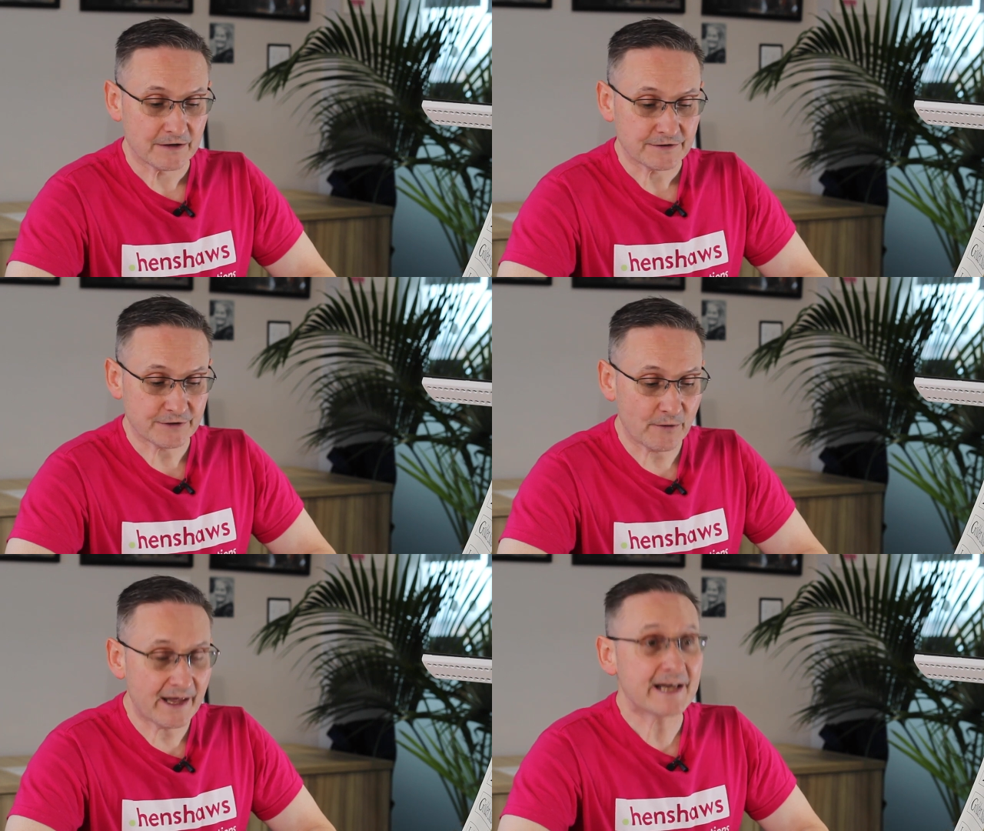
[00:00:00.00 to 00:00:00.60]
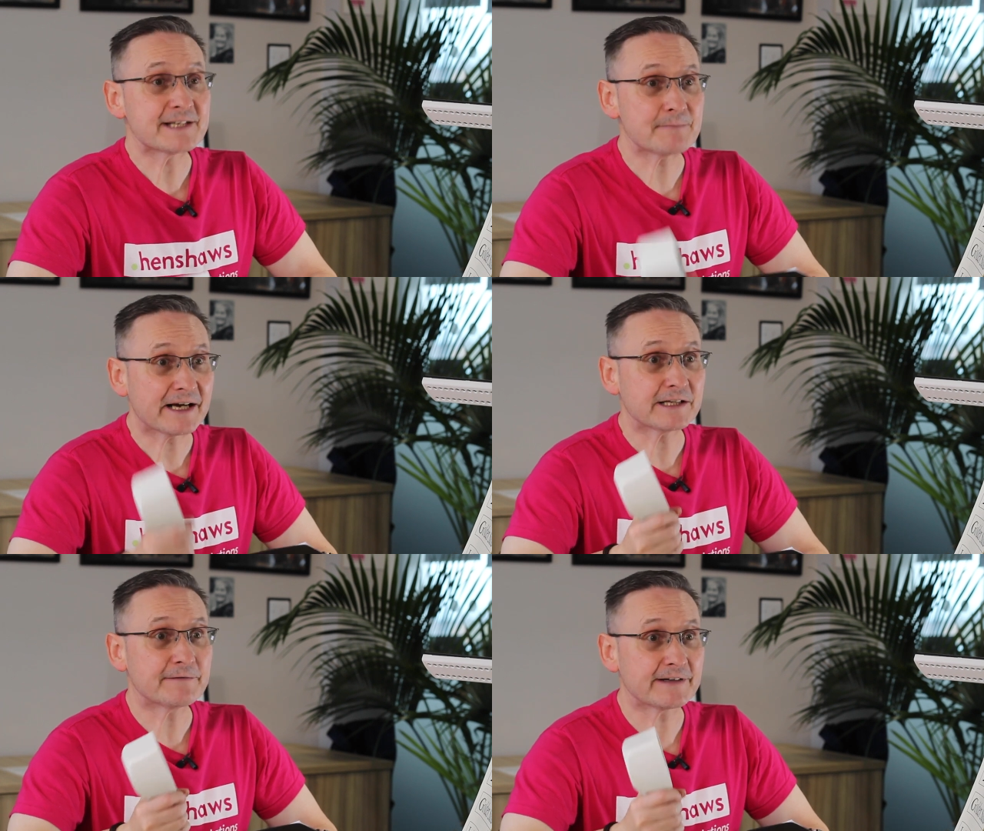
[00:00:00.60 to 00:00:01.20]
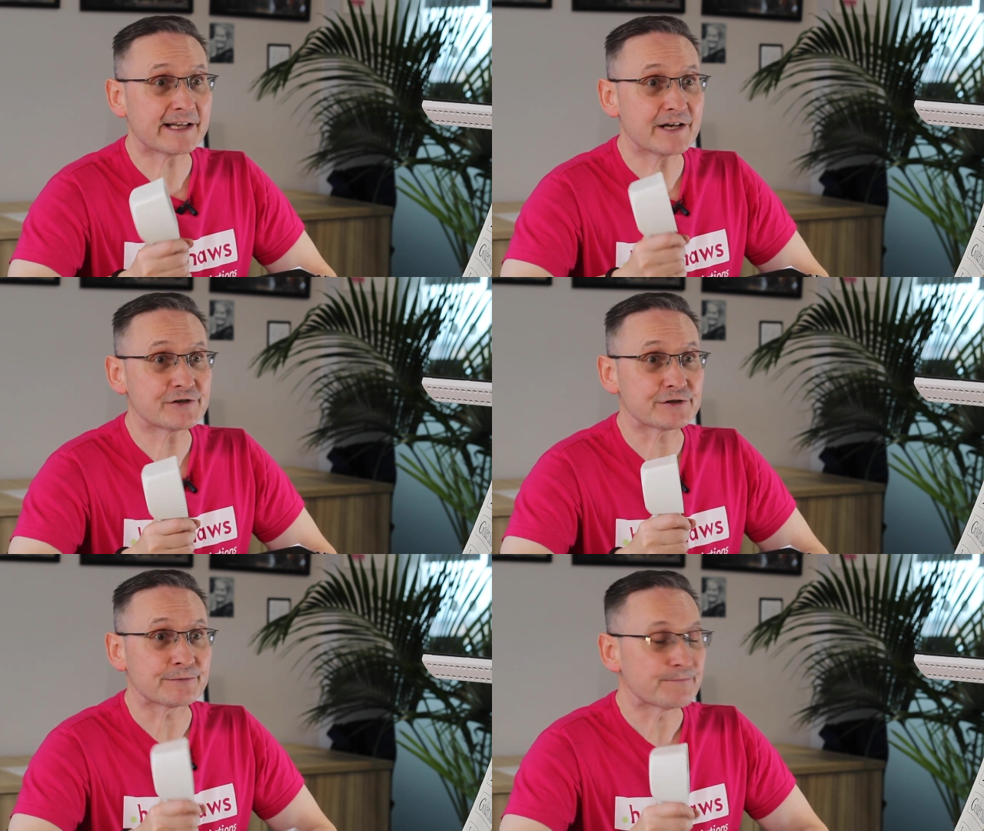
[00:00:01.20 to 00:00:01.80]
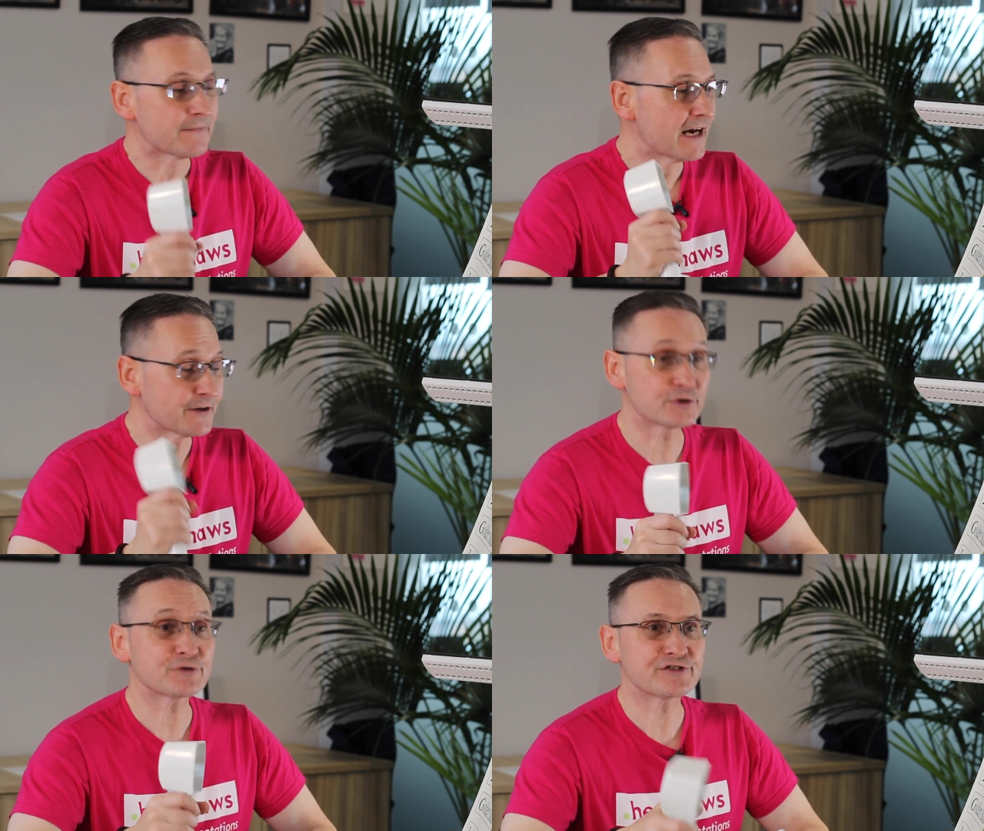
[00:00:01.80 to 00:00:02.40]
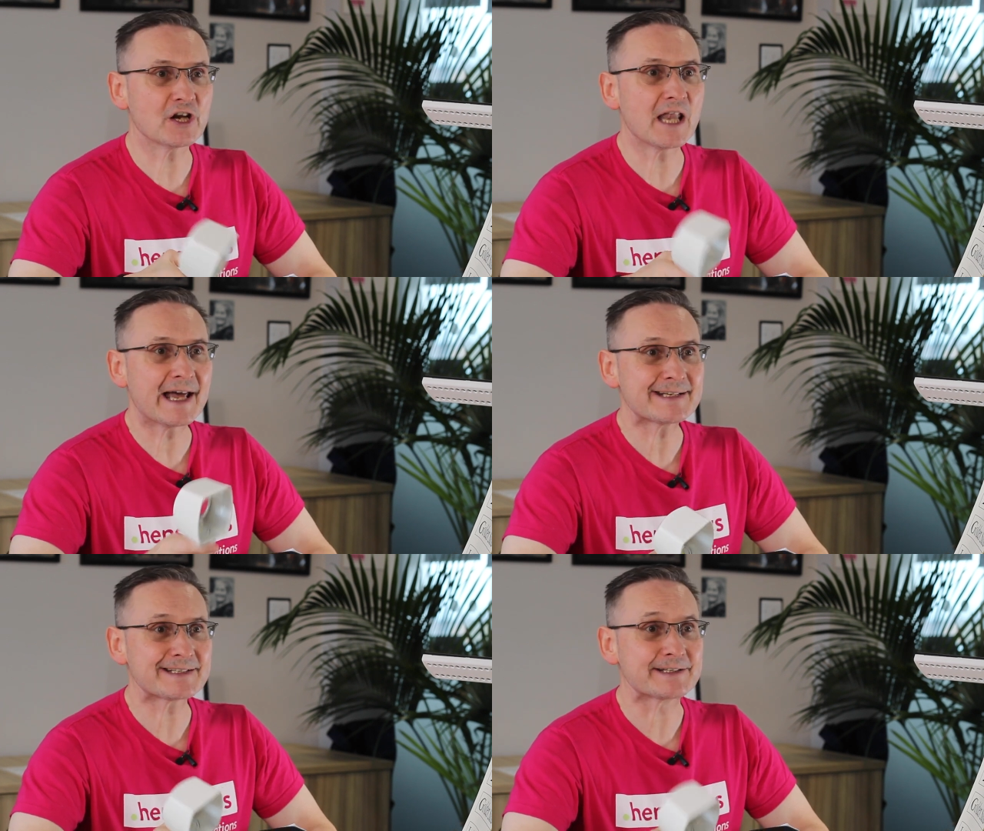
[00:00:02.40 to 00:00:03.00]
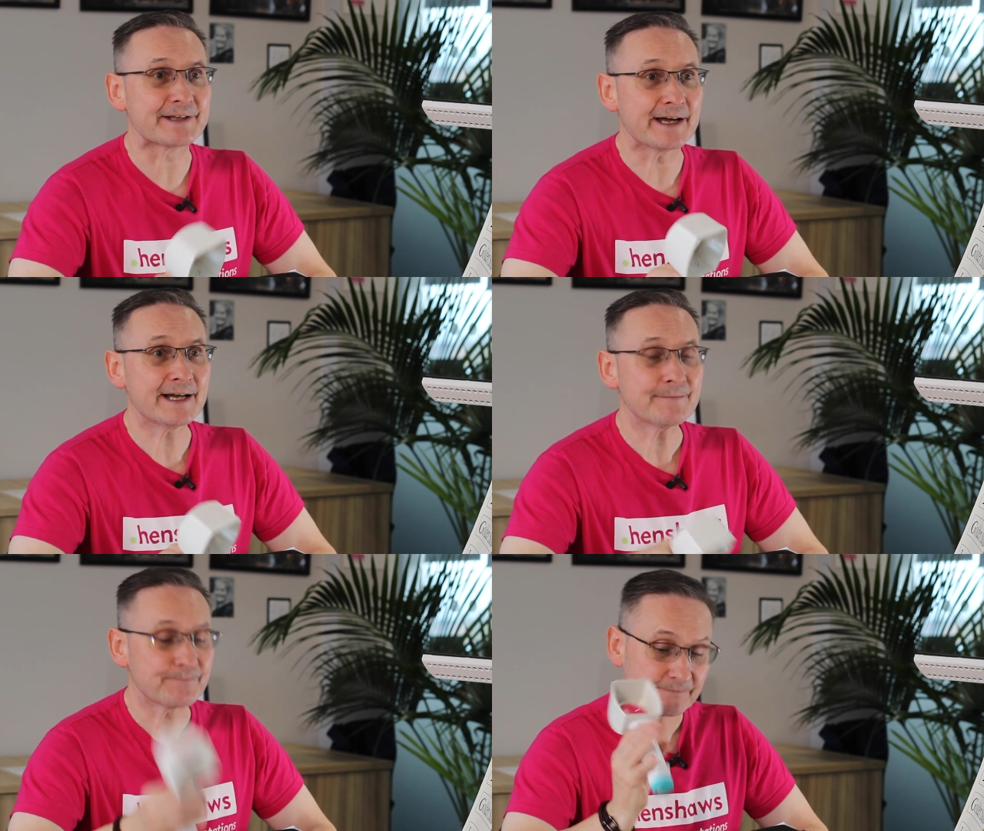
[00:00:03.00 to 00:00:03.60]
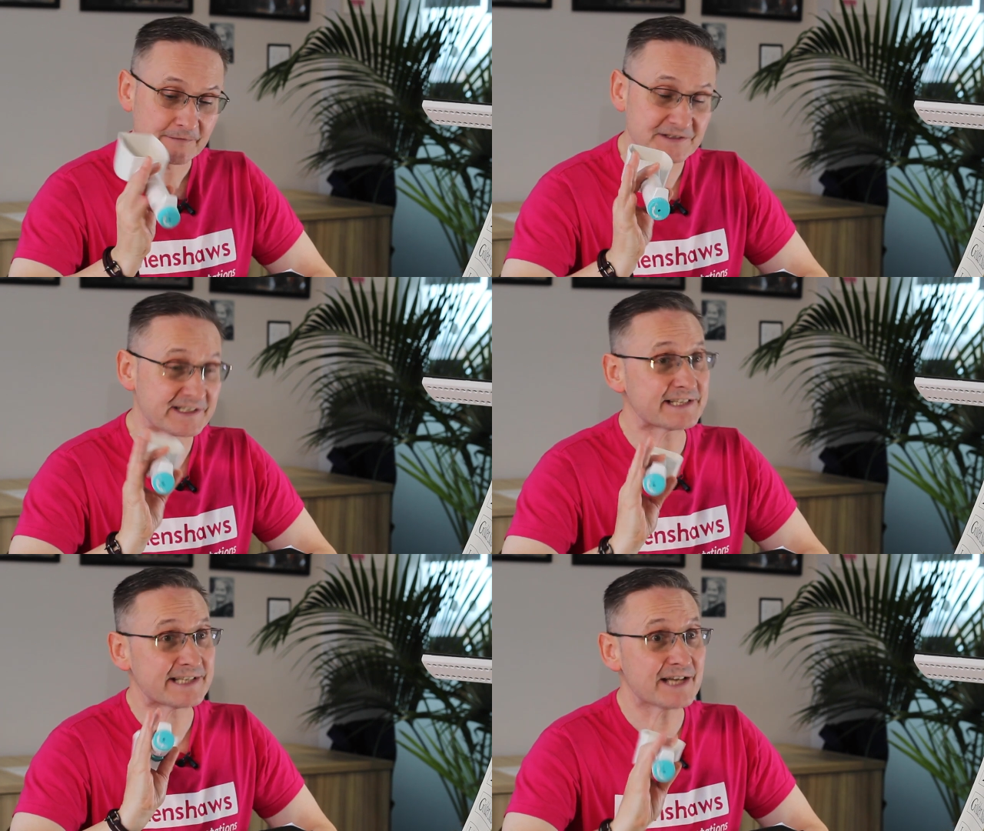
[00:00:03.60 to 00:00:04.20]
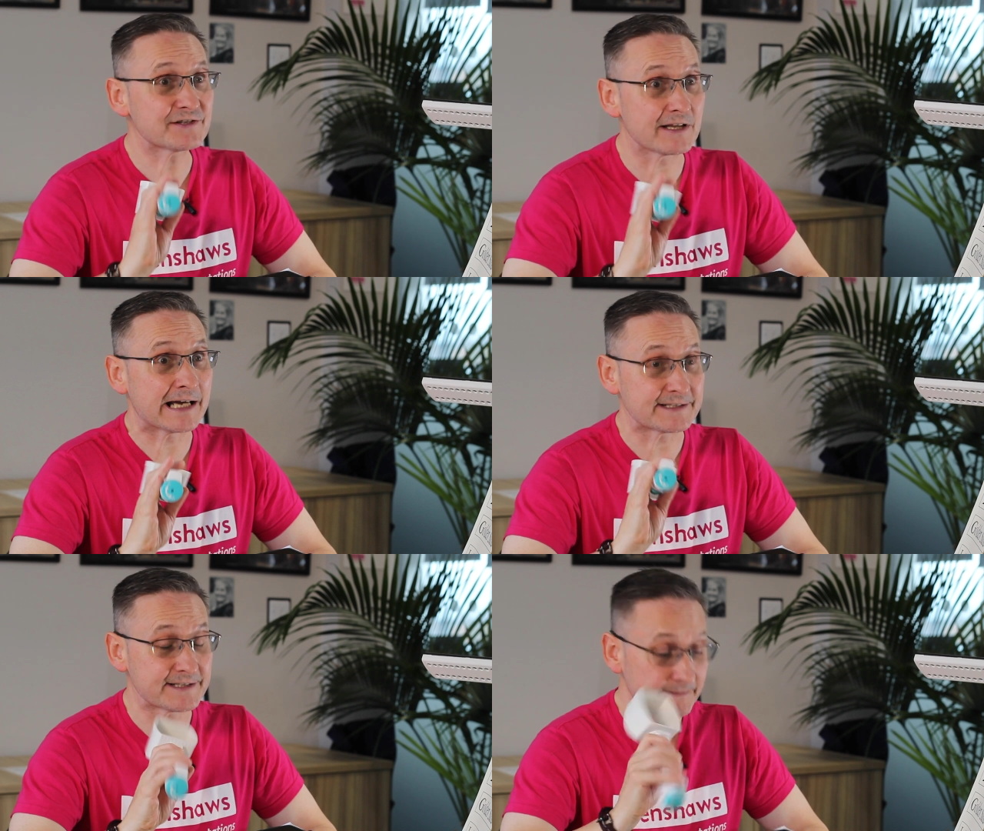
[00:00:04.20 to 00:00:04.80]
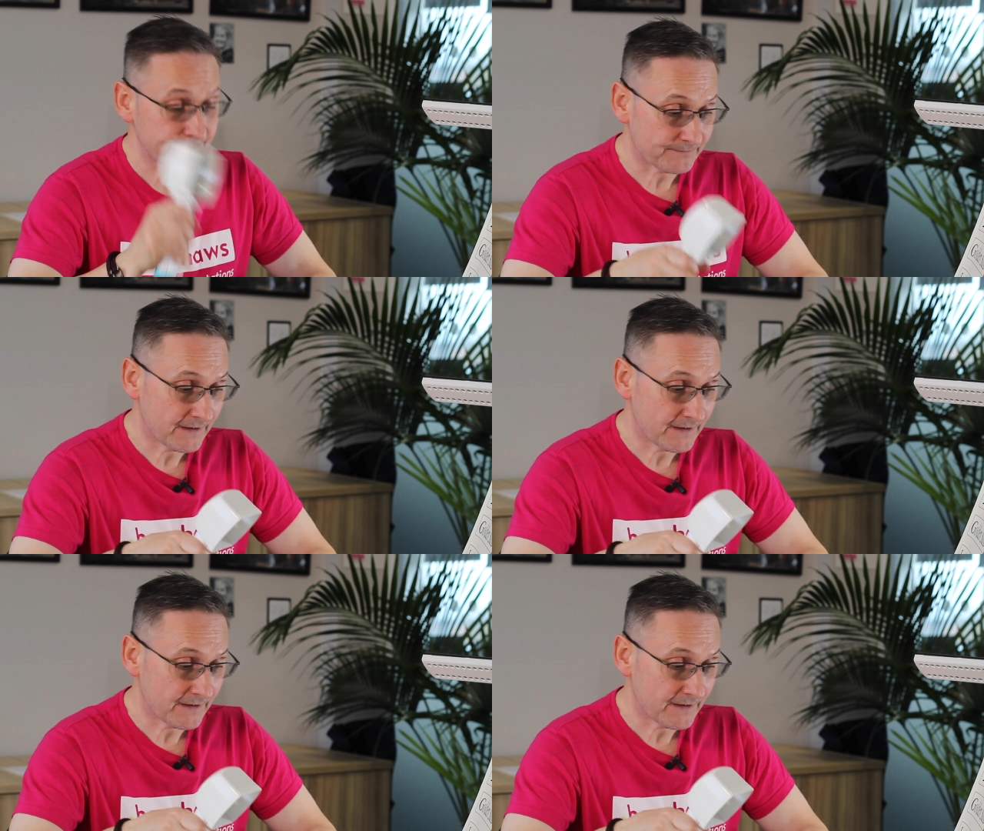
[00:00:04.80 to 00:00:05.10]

So that is magnification. I touched on lighting there because this has lighting.